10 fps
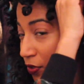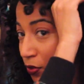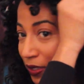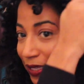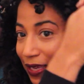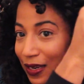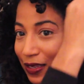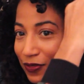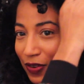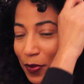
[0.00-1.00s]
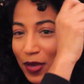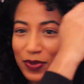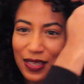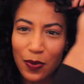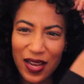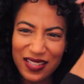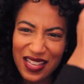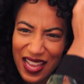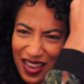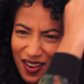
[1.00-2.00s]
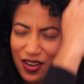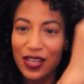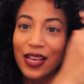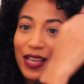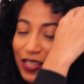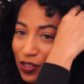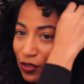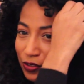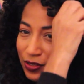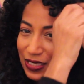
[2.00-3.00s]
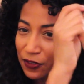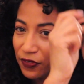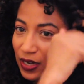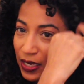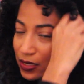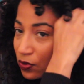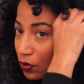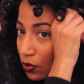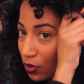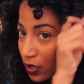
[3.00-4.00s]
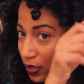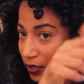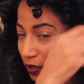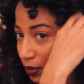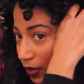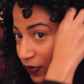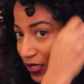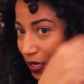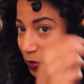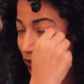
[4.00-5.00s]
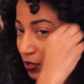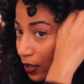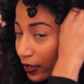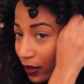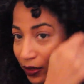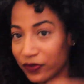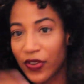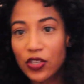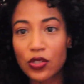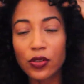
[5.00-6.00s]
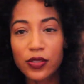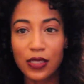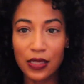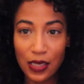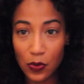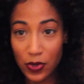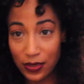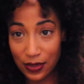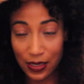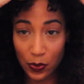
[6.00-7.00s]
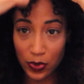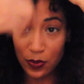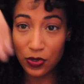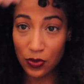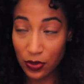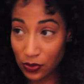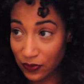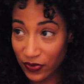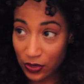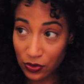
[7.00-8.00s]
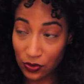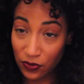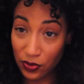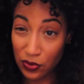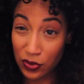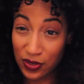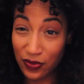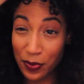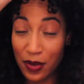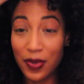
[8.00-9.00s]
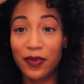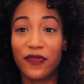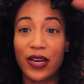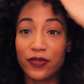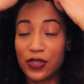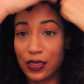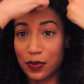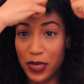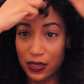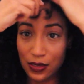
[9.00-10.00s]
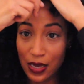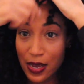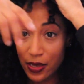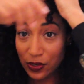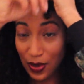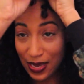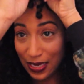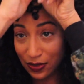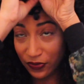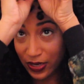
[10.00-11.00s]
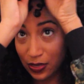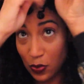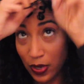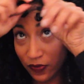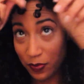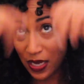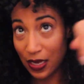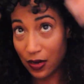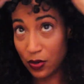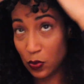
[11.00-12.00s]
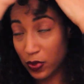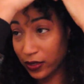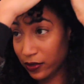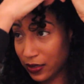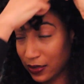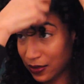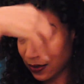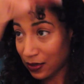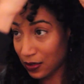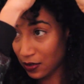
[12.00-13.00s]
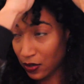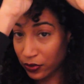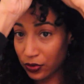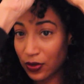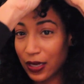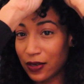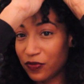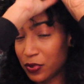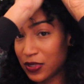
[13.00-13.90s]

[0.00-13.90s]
for New Atlanta, and everybody was like, why does the hair, you know, look different, or, you know, every time you saw like our confessionals, and the thing was is that we were doing those confessionals over the course of about maybe 5 or 6 months, so I had to find a way for my hair to, one, look consistent and also kind of